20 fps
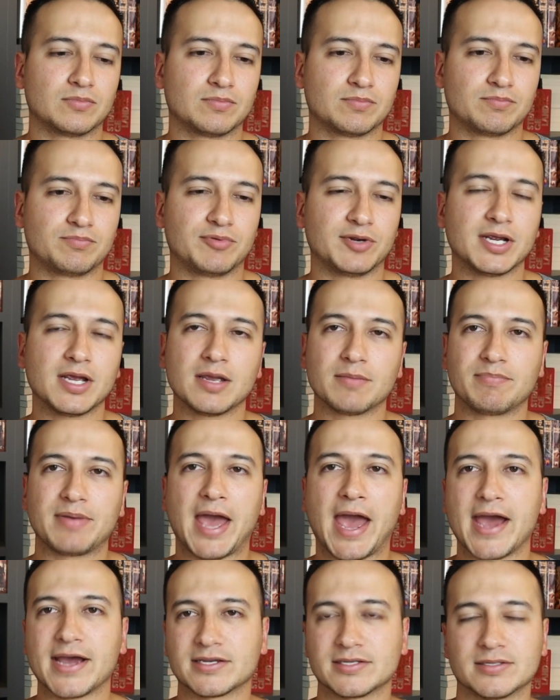bringing
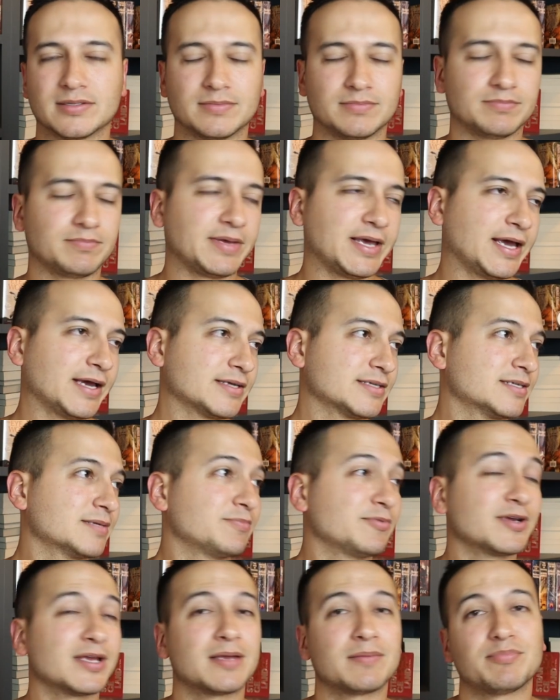
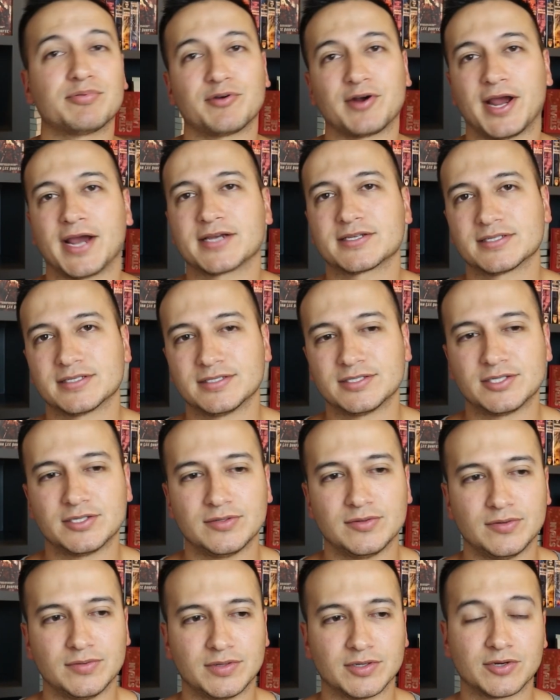Prax
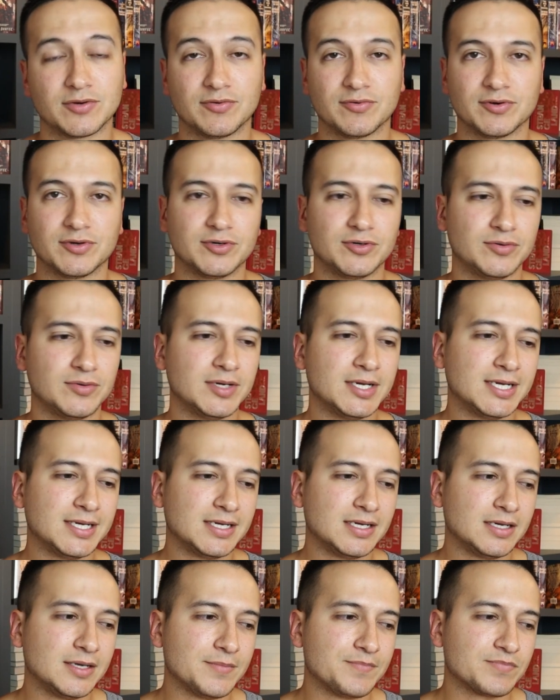into the crew,
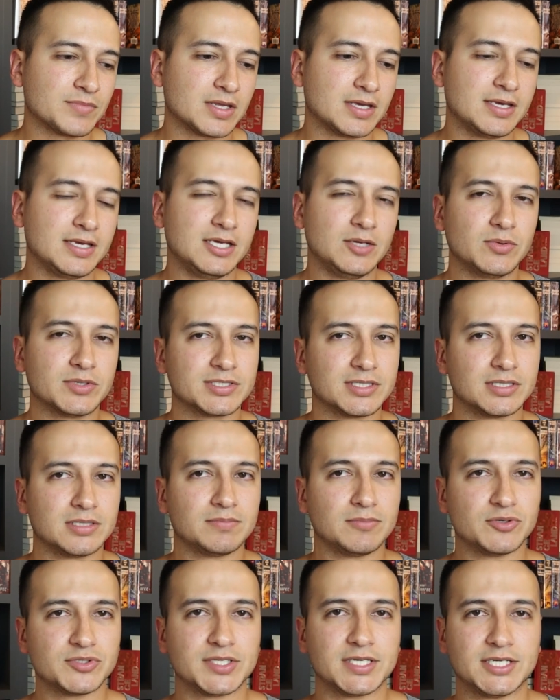he wasn't the
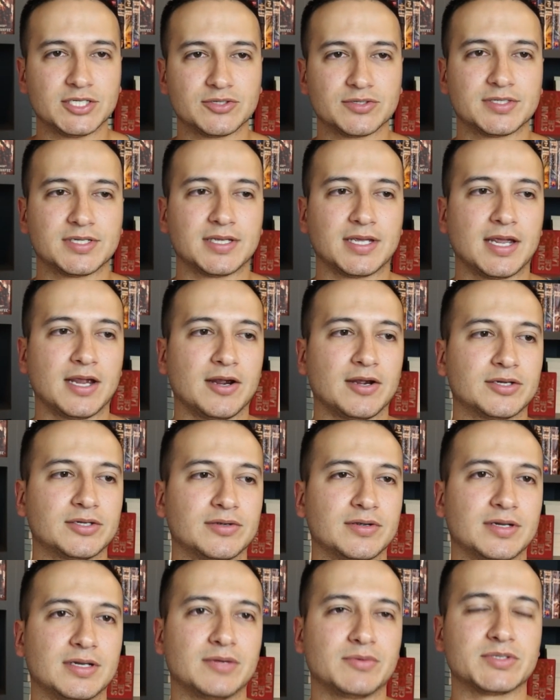most interesting
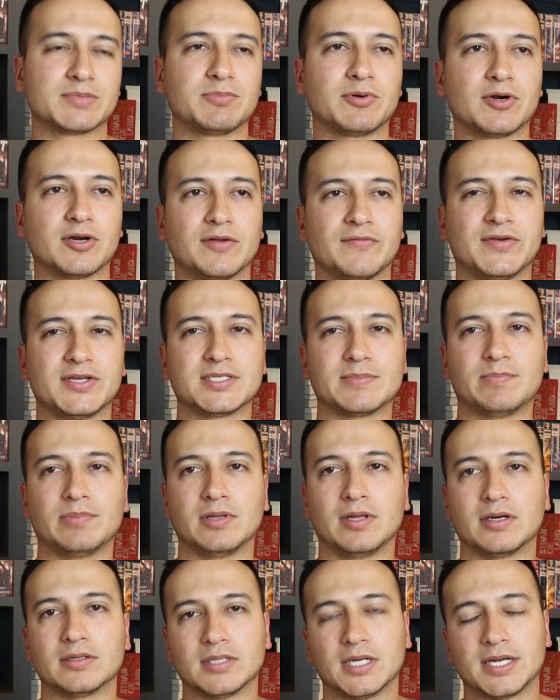character, and it was part of his
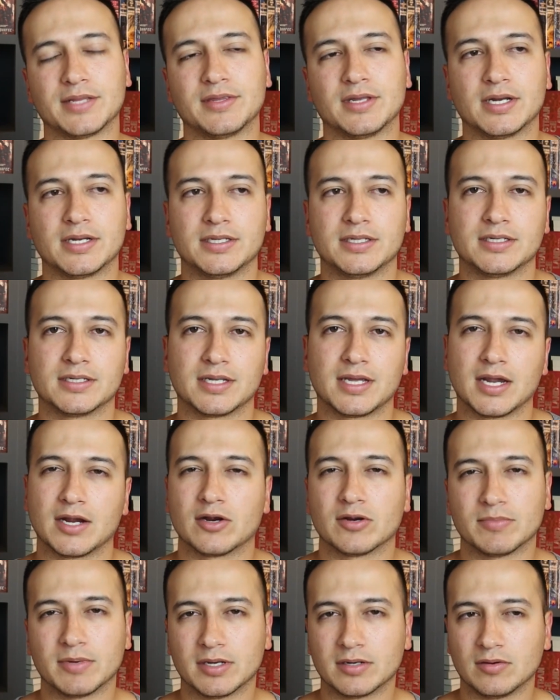plot line that I didn't
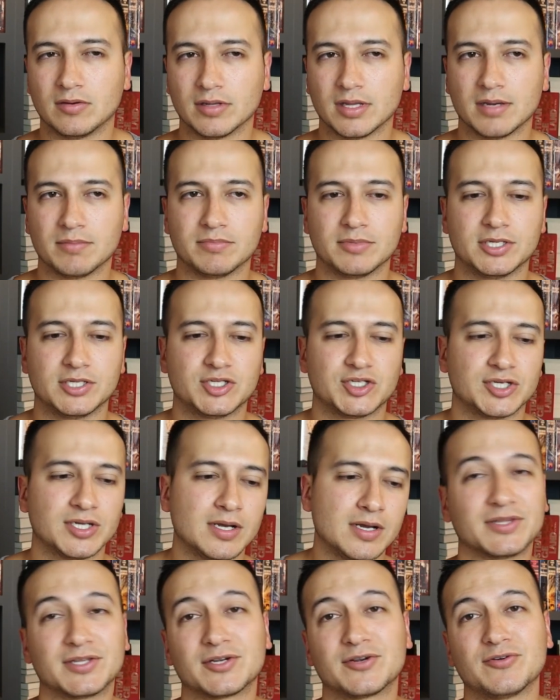care about all that much.
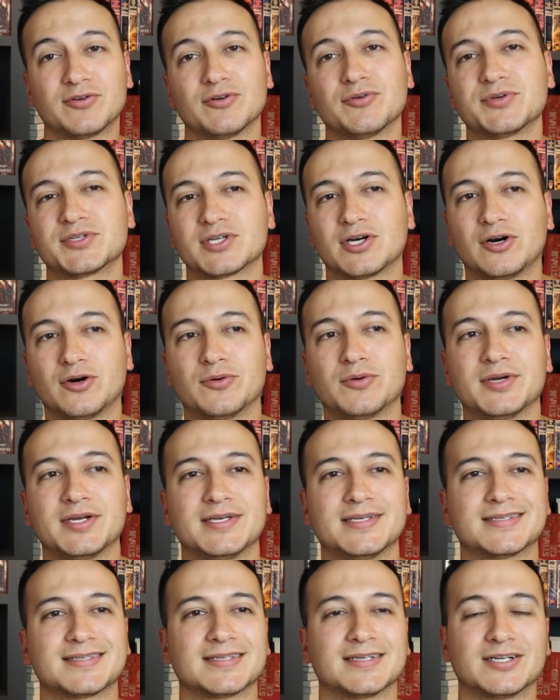But the crew is
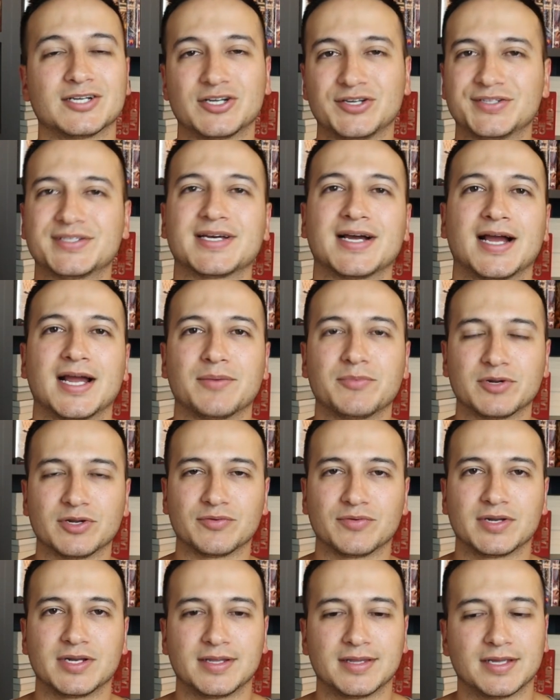always a good time when
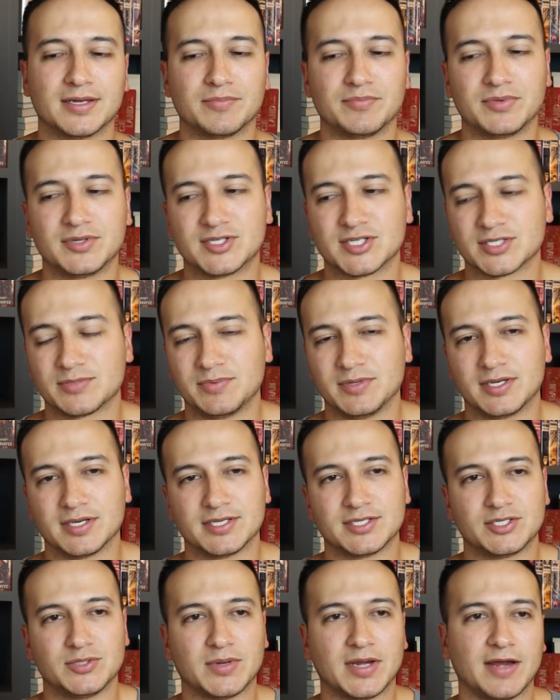you're reading them, just
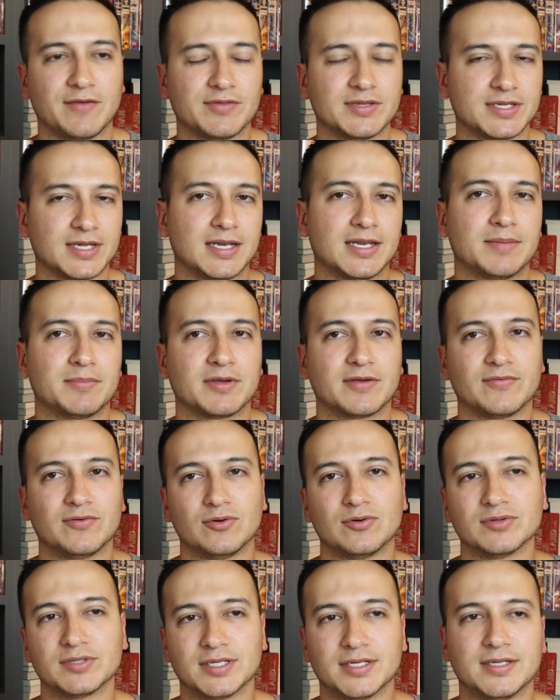because you have the dynamic of
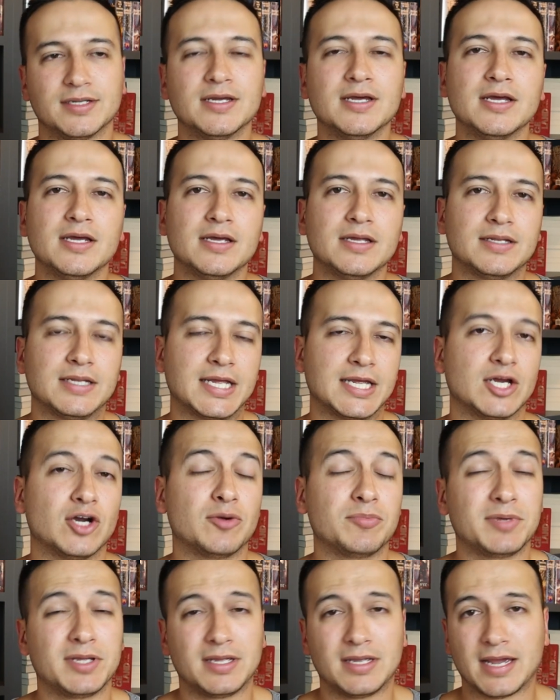Holden,
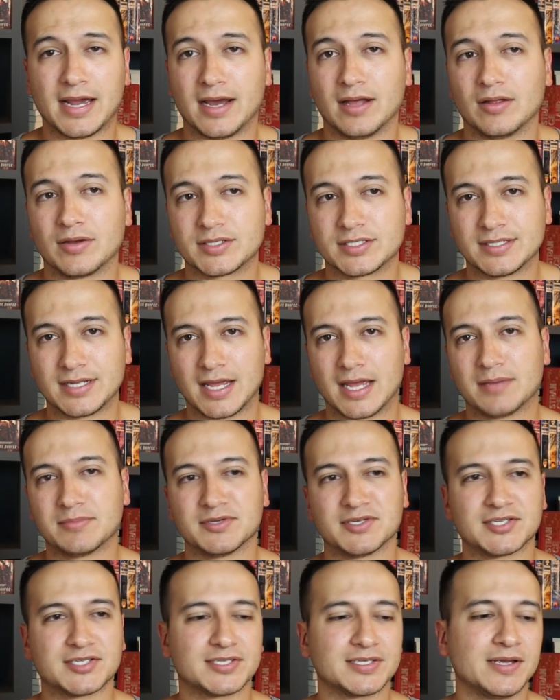Naomi, Alex, and
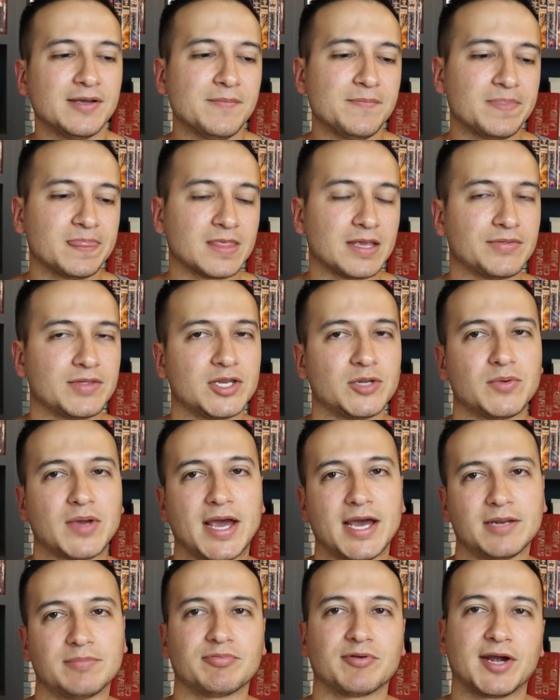Amos, and then you
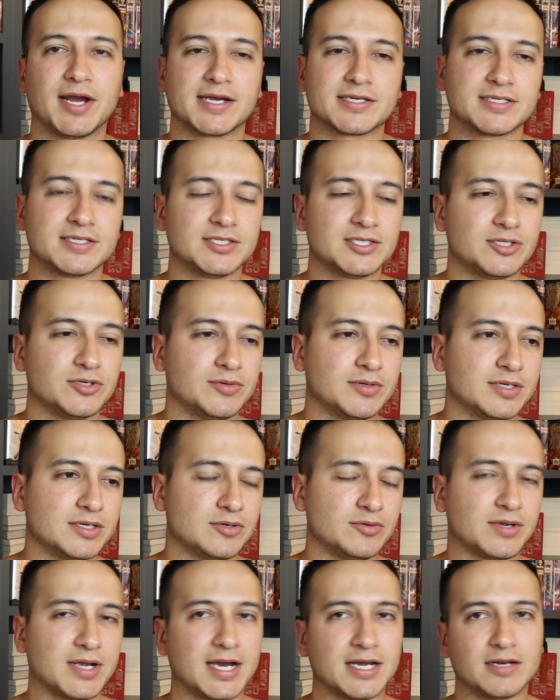add Prax into it,
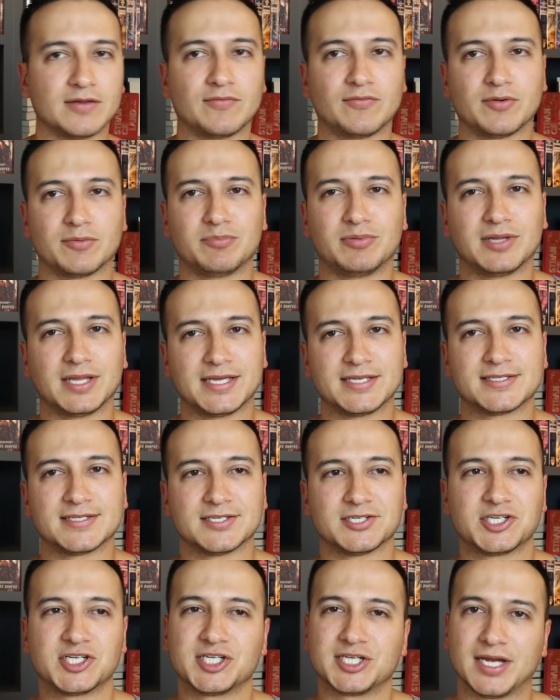who kind of
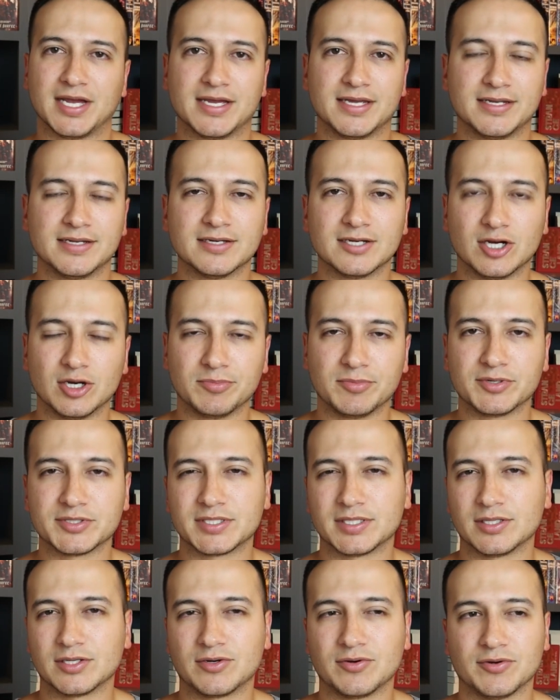replaces Shed
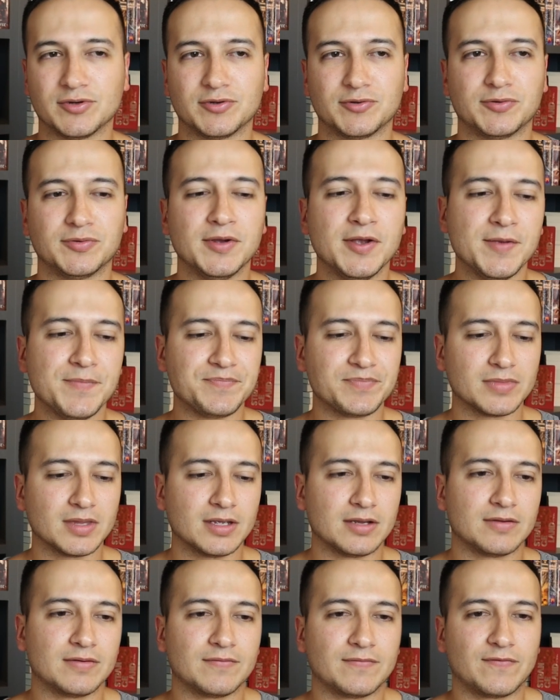almost in the crew
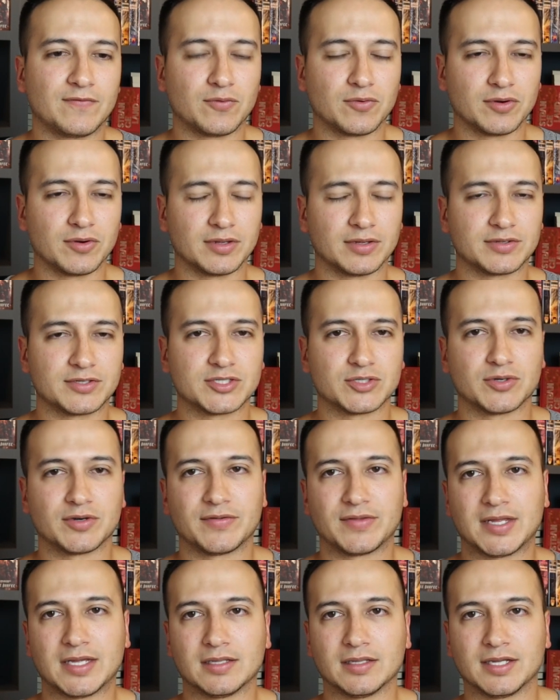for sort
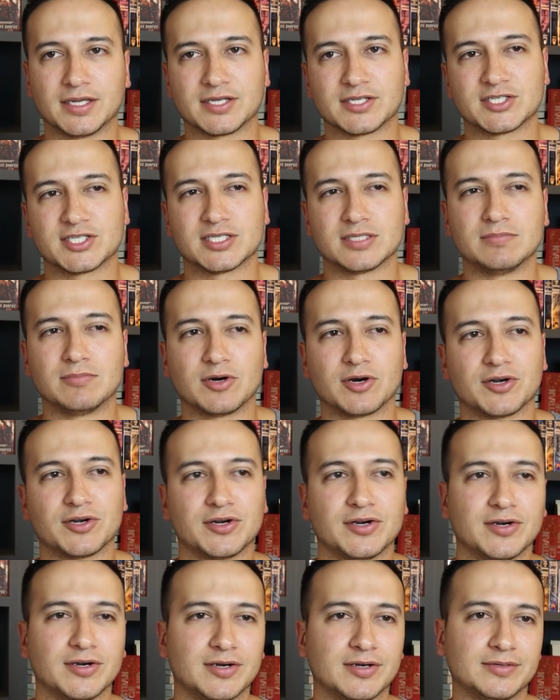of that
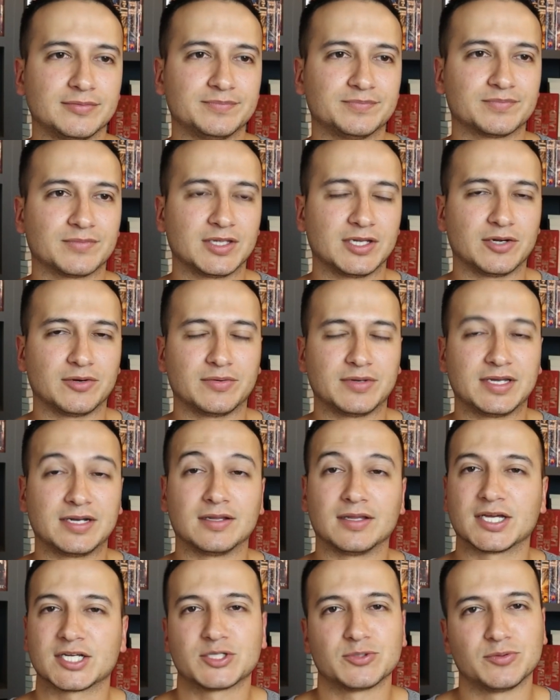smarter,
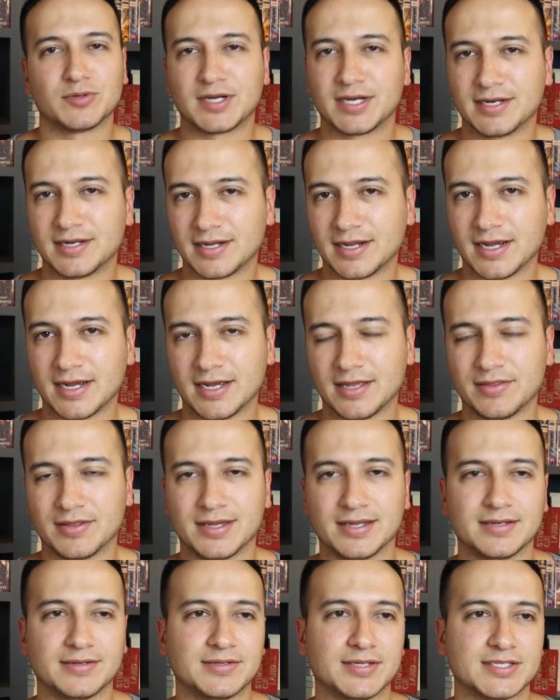intellectual kind of guy
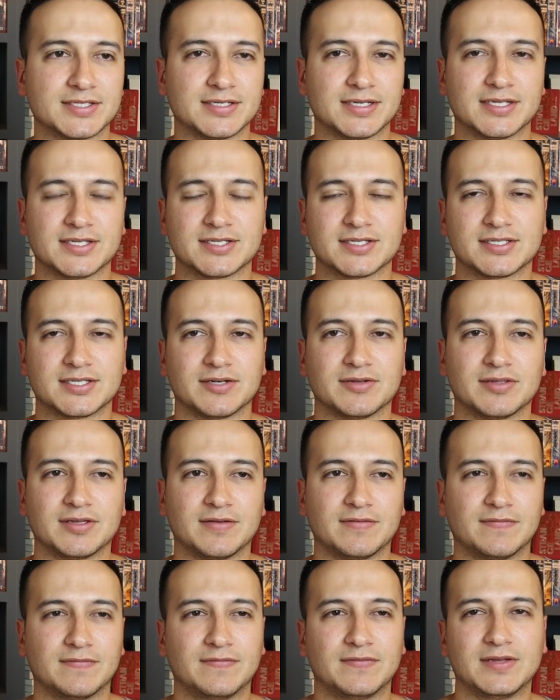that doesn't necessarily
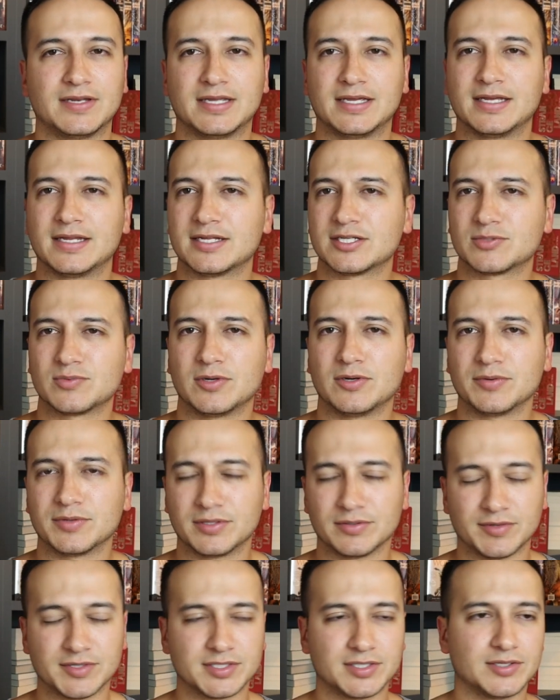fit in as well with
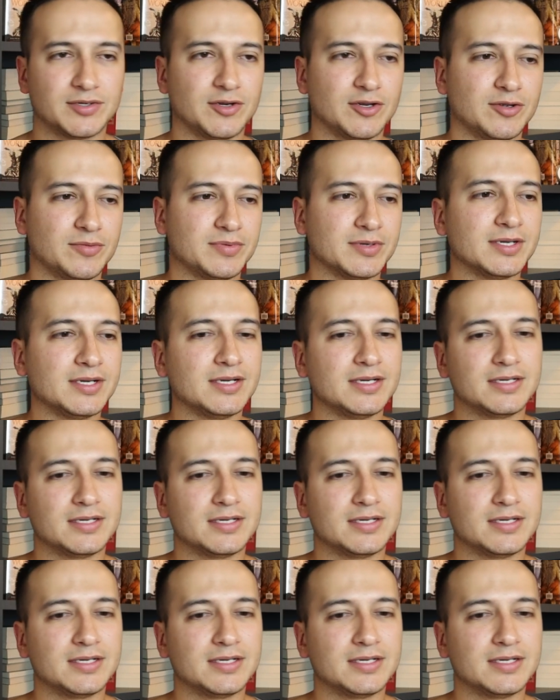the rest of the group.